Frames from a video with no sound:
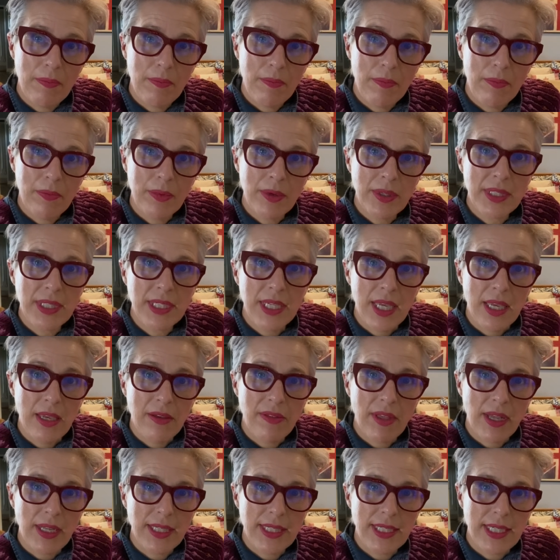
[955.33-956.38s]
we'll see if
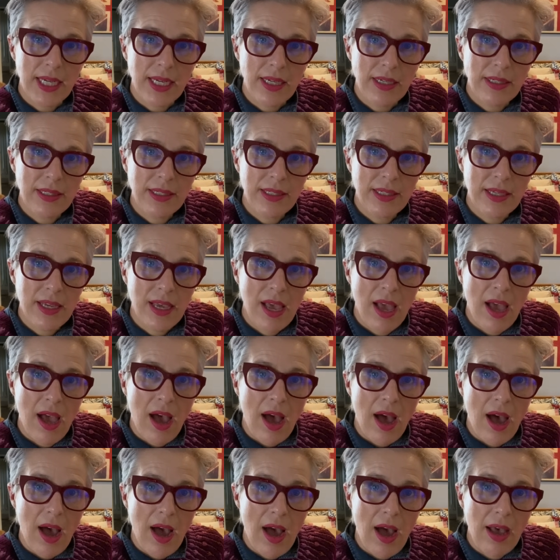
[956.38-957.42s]
that sticks.
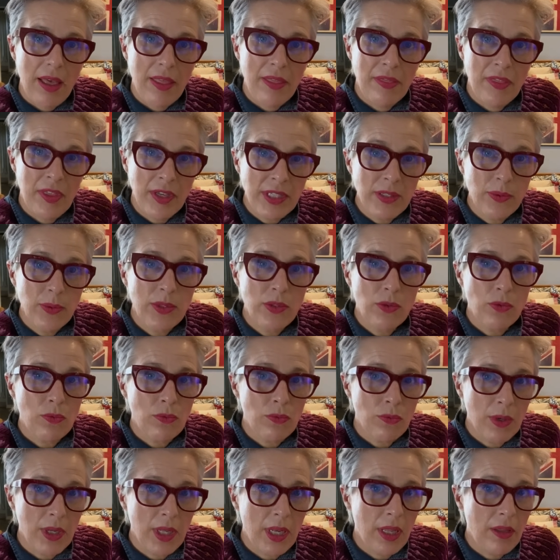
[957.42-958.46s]
This was a
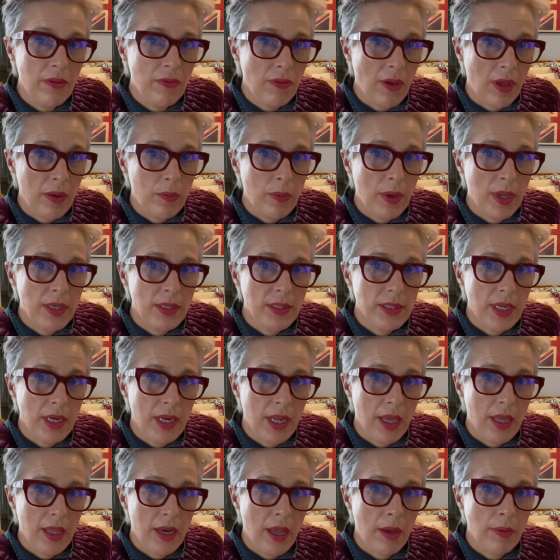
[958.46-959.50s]
really fun one to
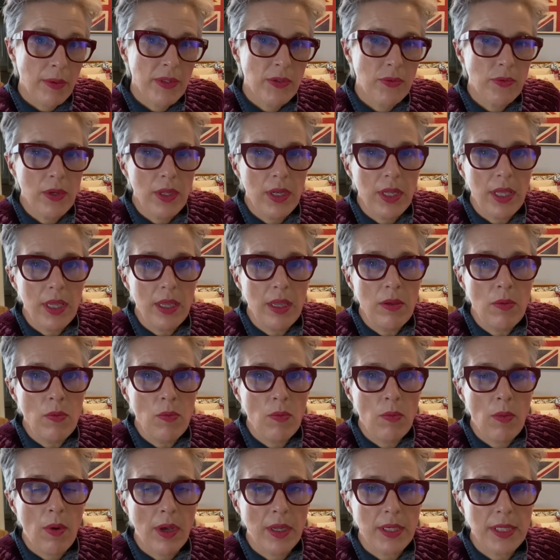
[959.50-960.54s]
knit. I was really
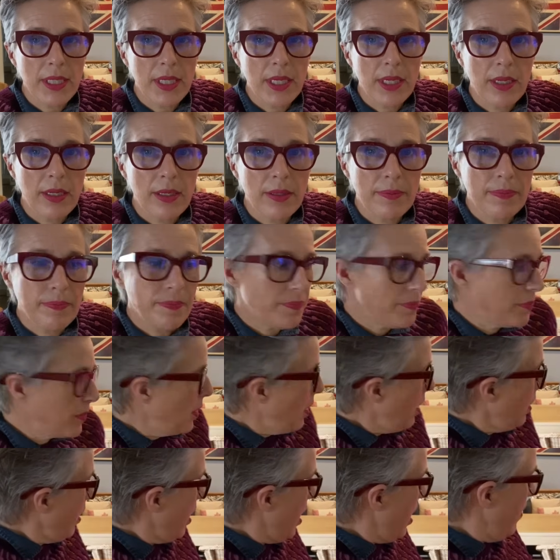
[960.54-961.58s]
wanting
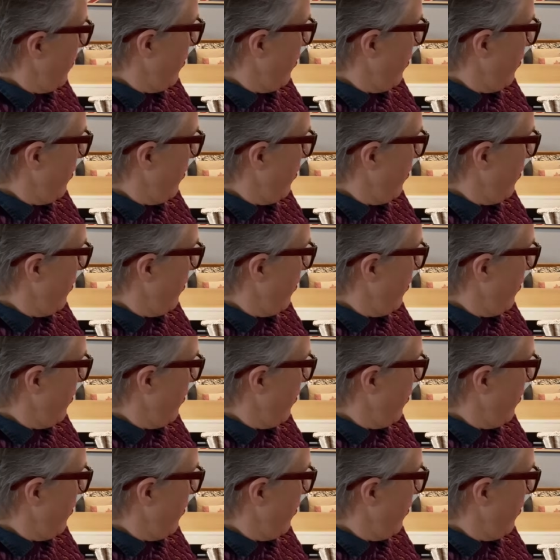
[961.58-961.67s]
a kind of